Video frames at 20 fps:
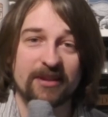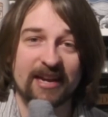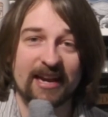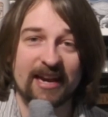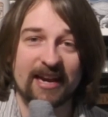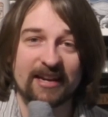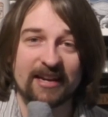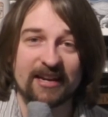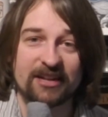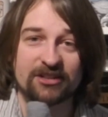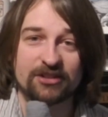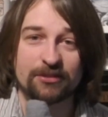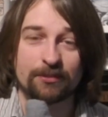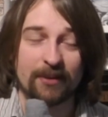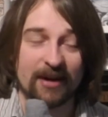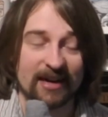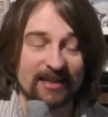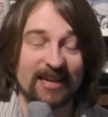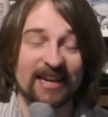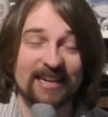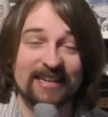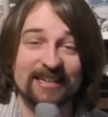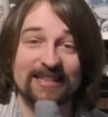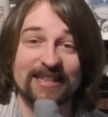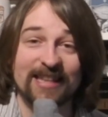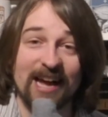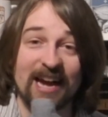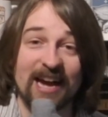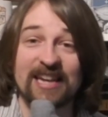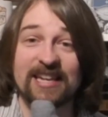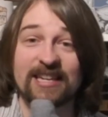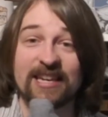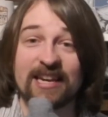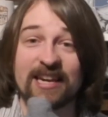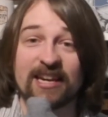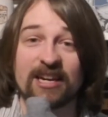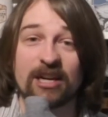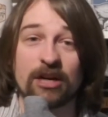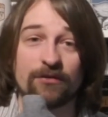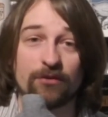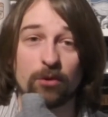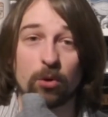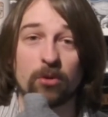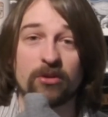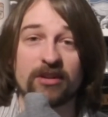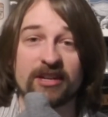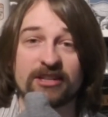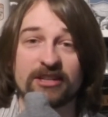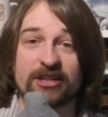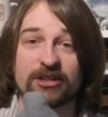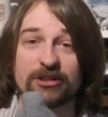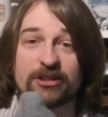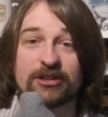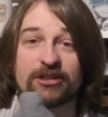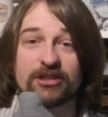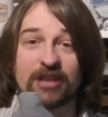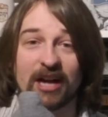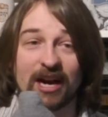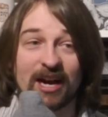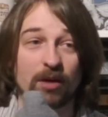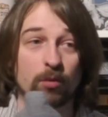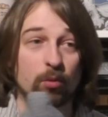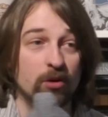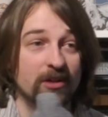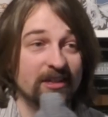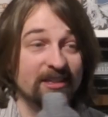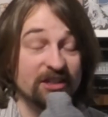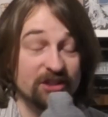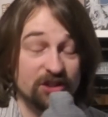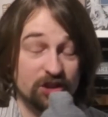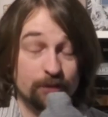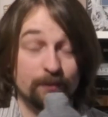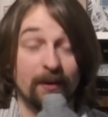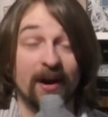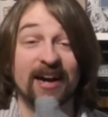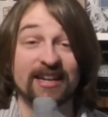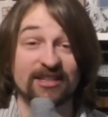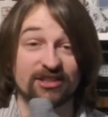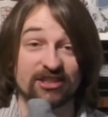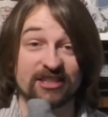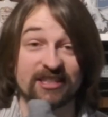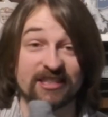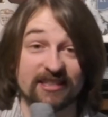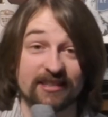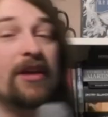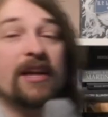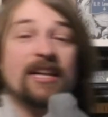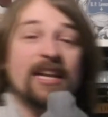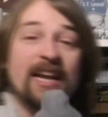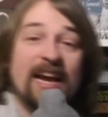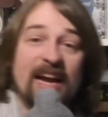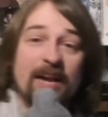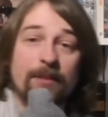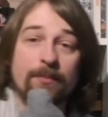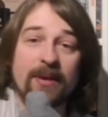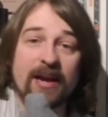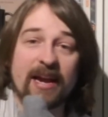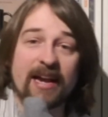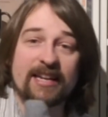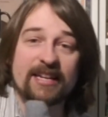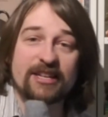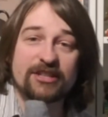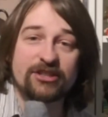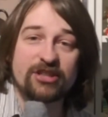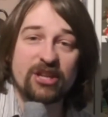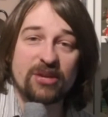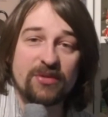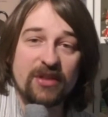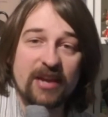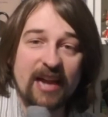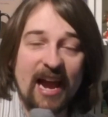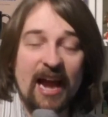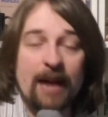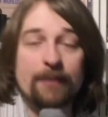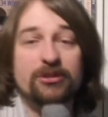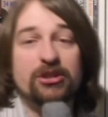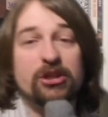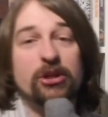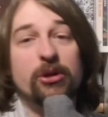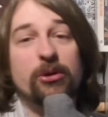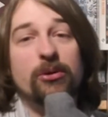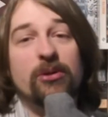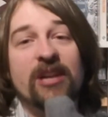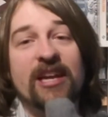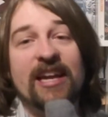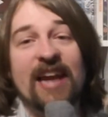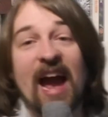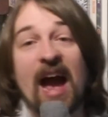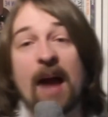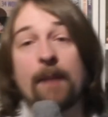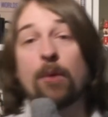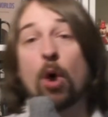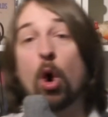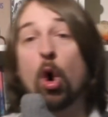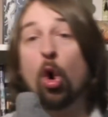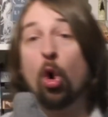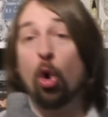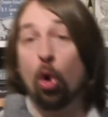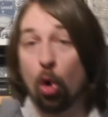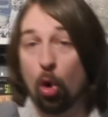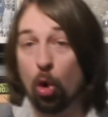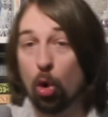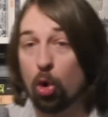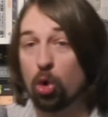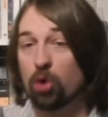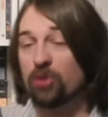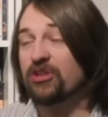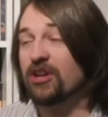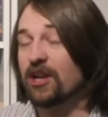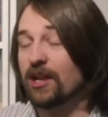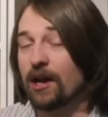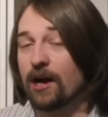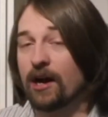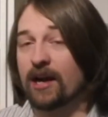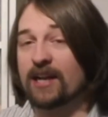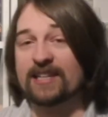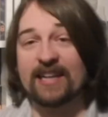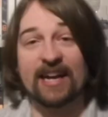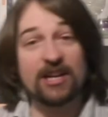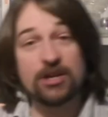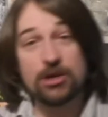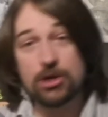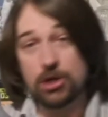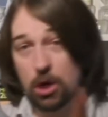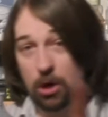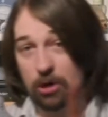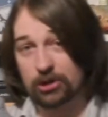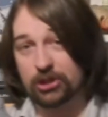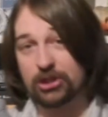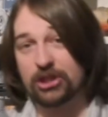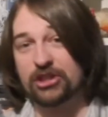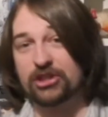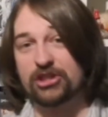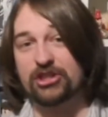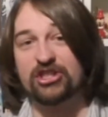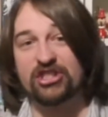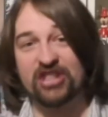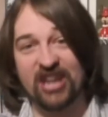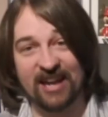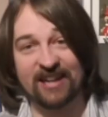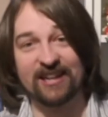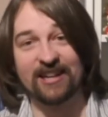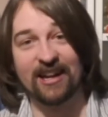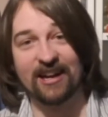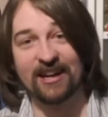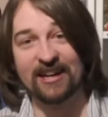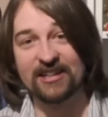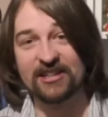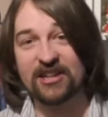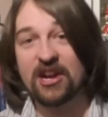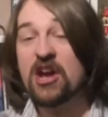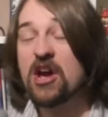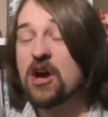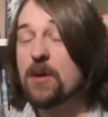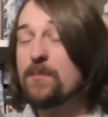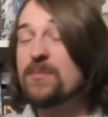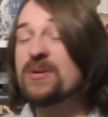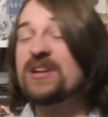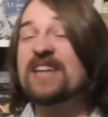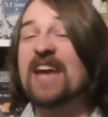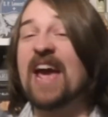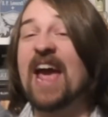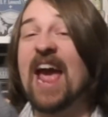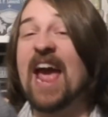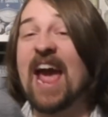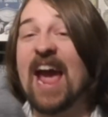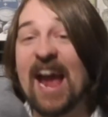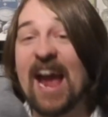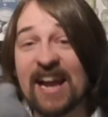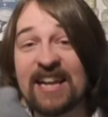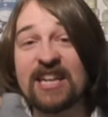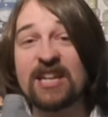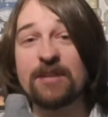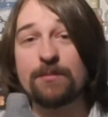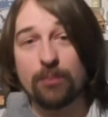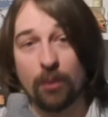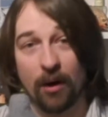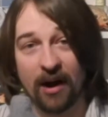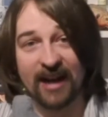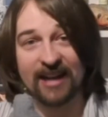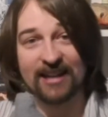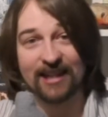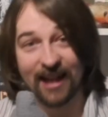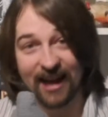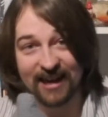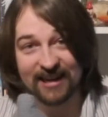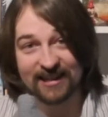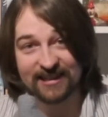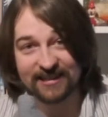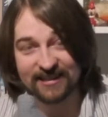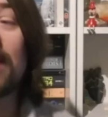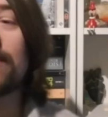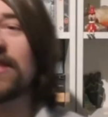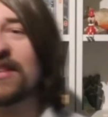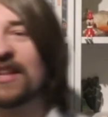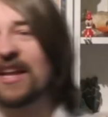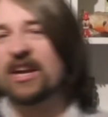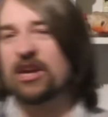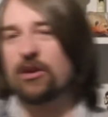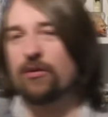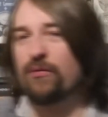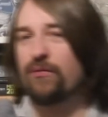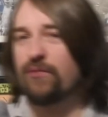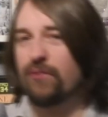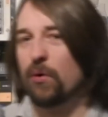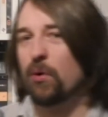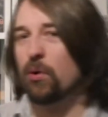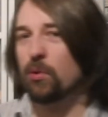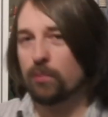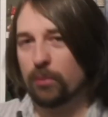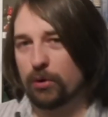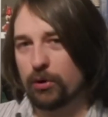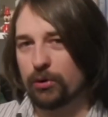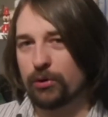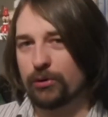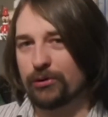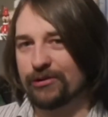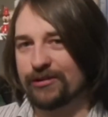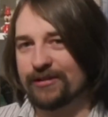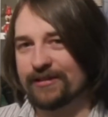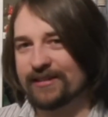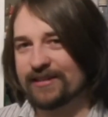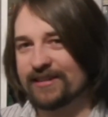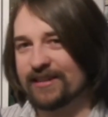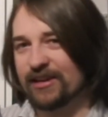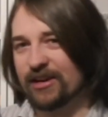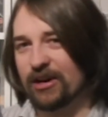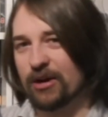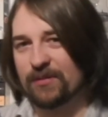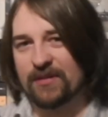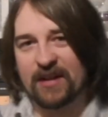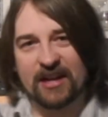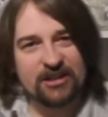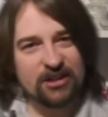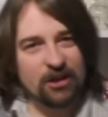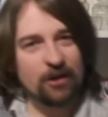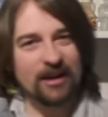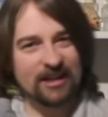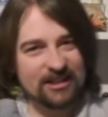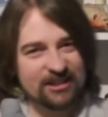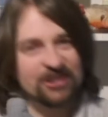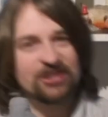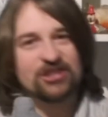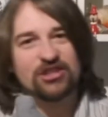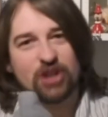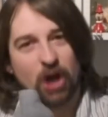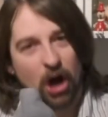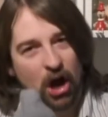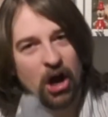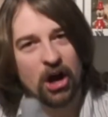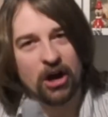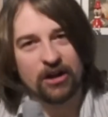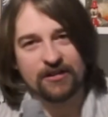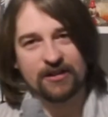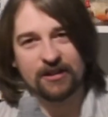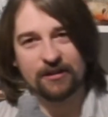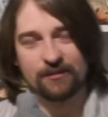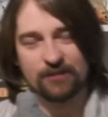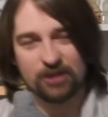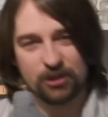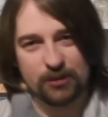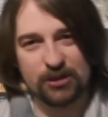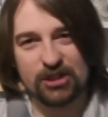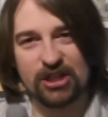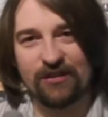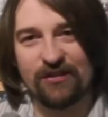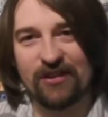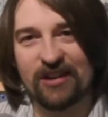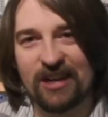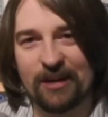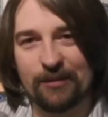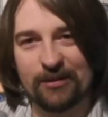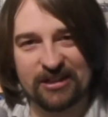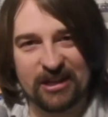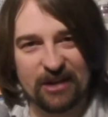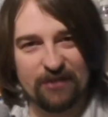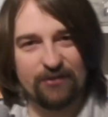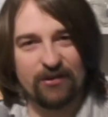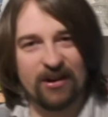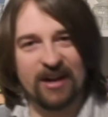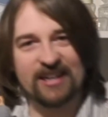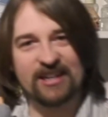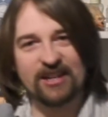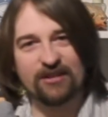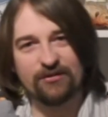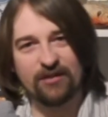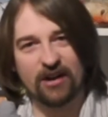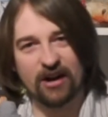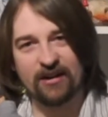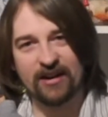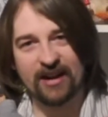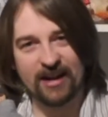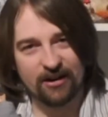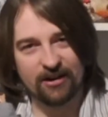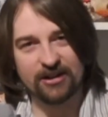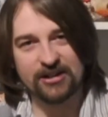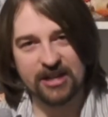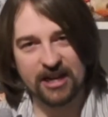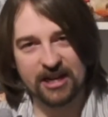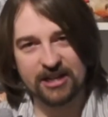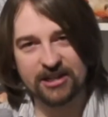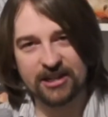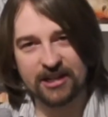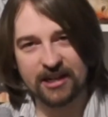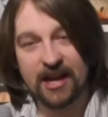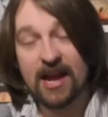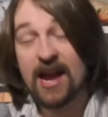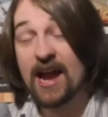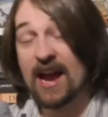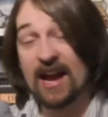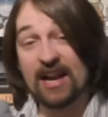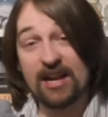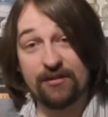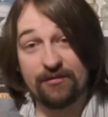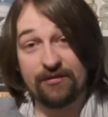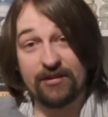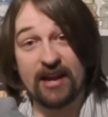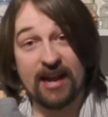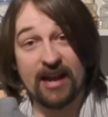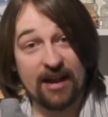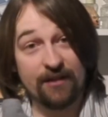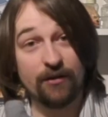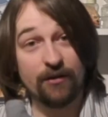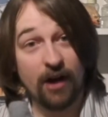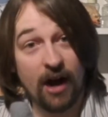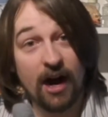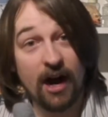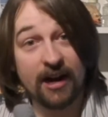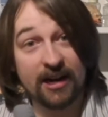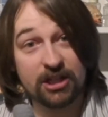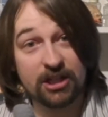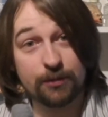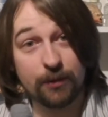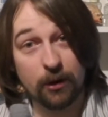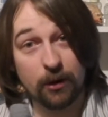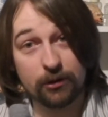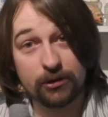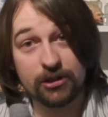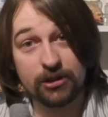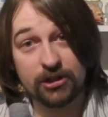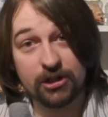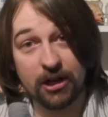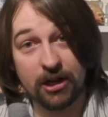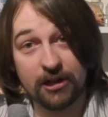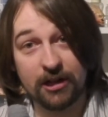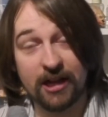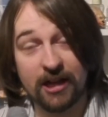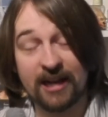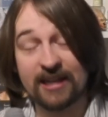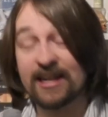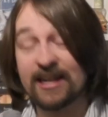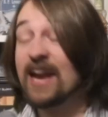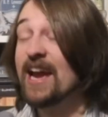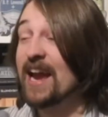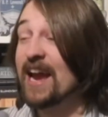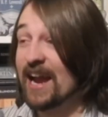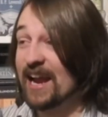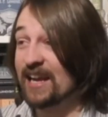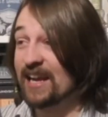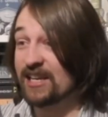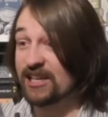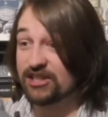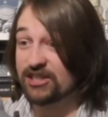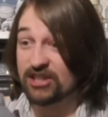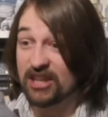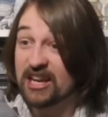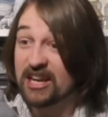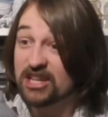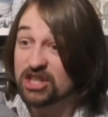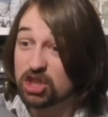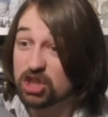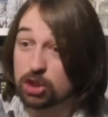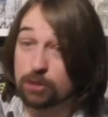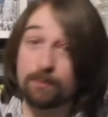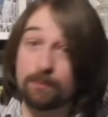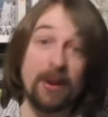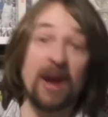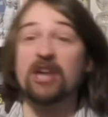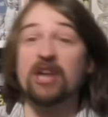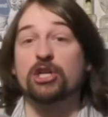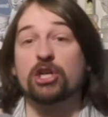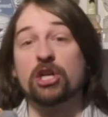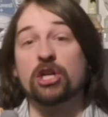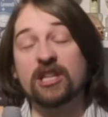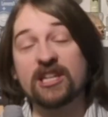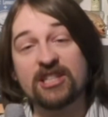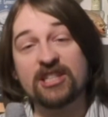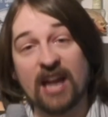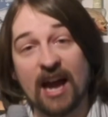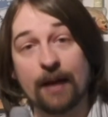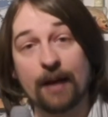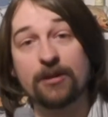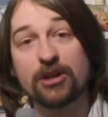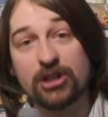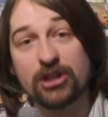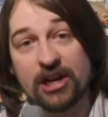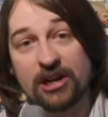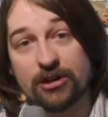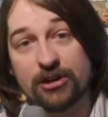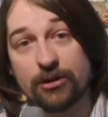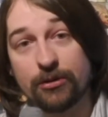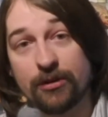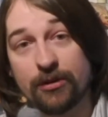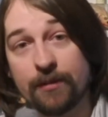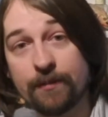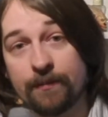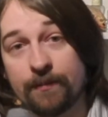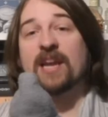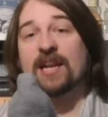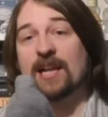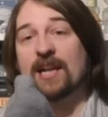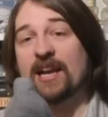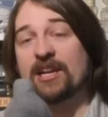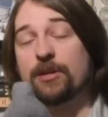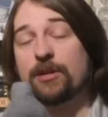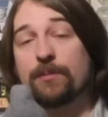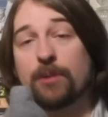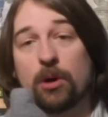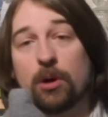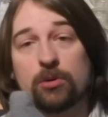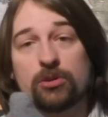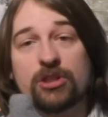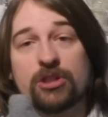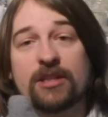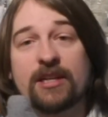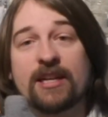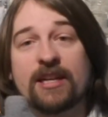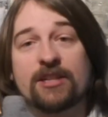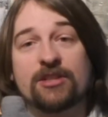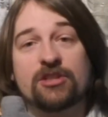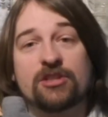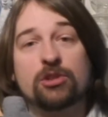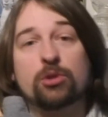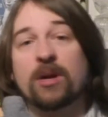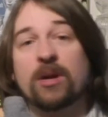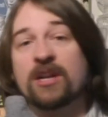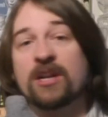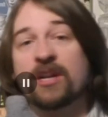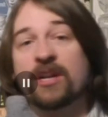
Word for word: mechanics by like a light year of all the additions, I would despise it. The clan bane is that they absolutely abhor the light, and not just sunlight, but any bright light. Even like a full moon, you know, they don't, it doesn't hurt them specifically, but they find it very irritating. And if they ever are exposed to sunlight, it is especially damaging to them. Their clan compulsion is...